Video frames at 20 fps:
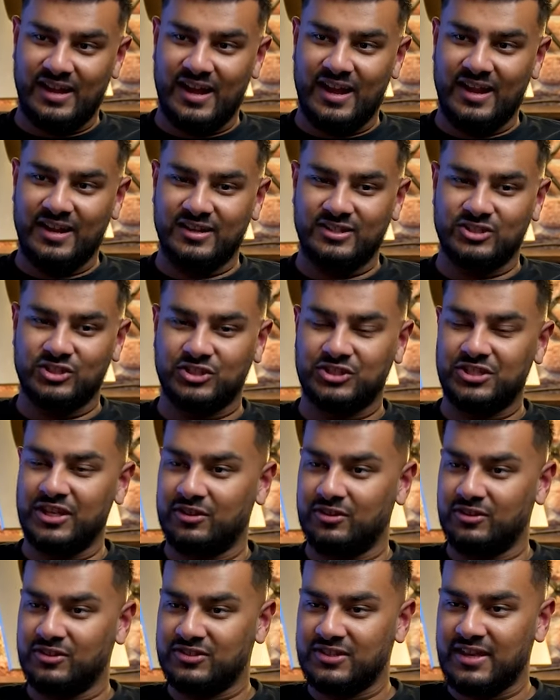and just
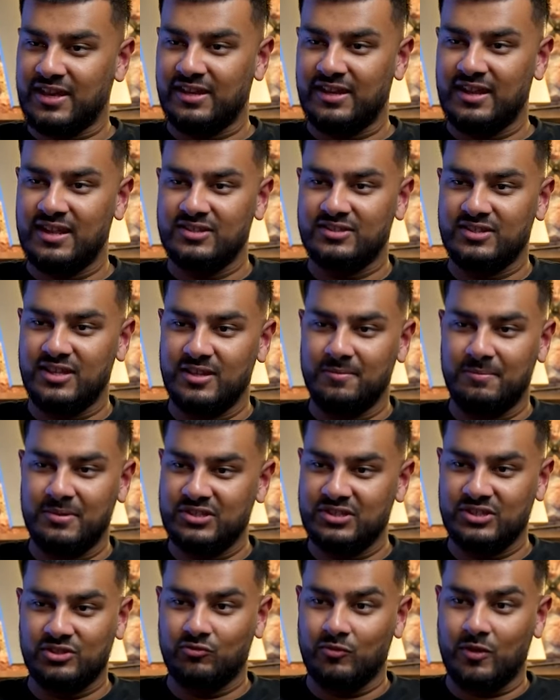sitting on the sidelines and the
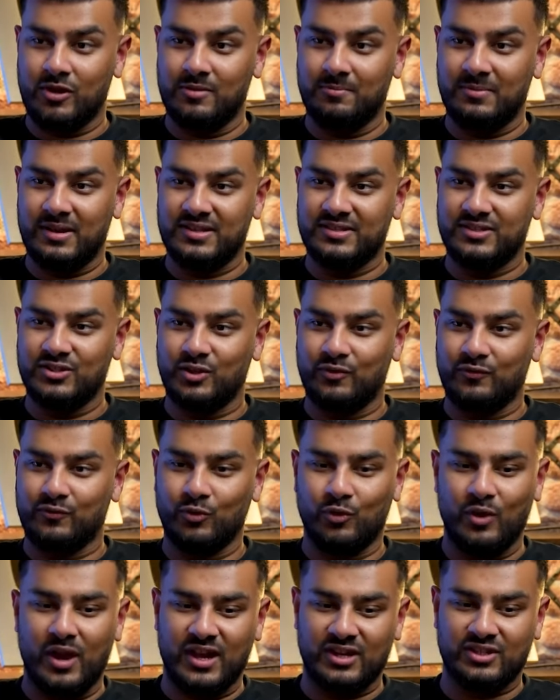business is running by itself.
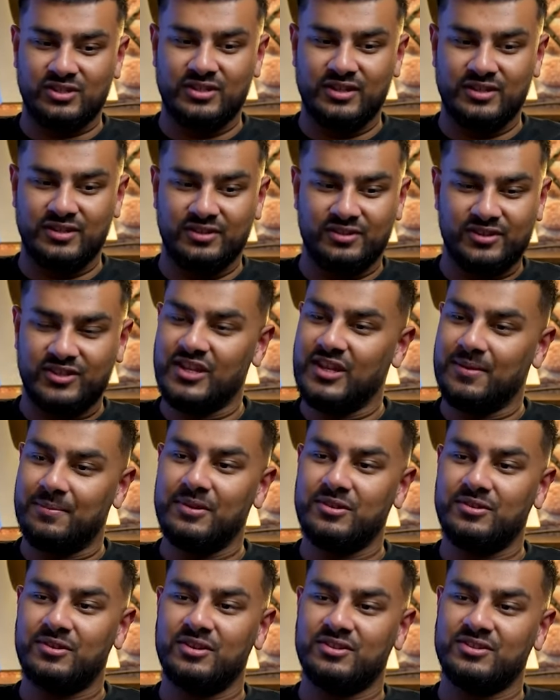You're actually deep
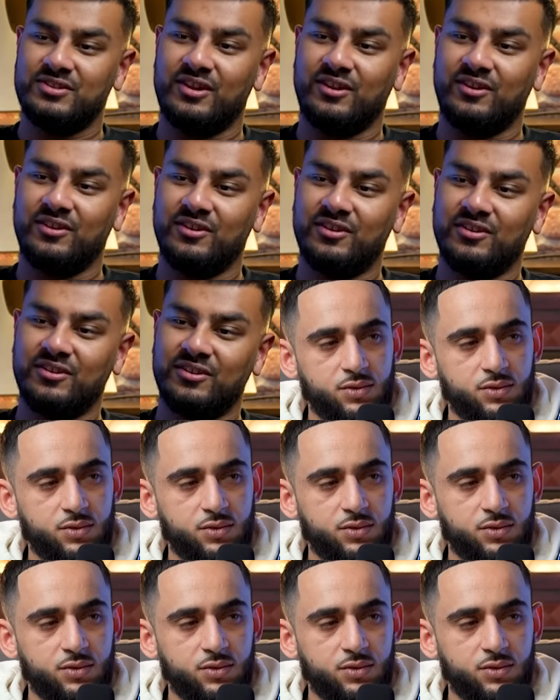into this now.